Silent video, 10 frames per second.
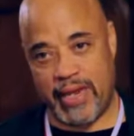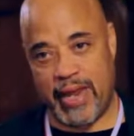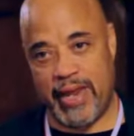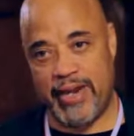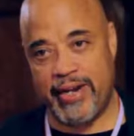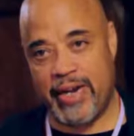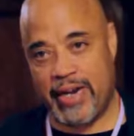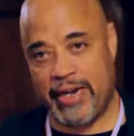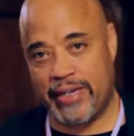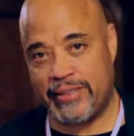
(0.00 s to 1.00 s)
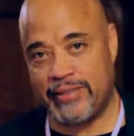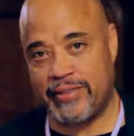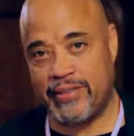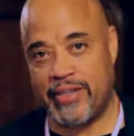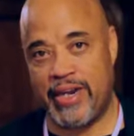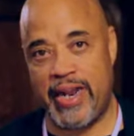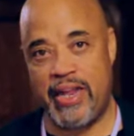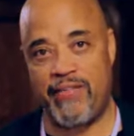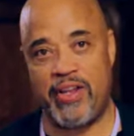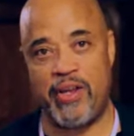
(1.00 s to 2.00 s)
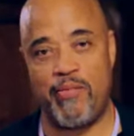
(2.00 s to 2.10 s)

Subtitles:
and the Navy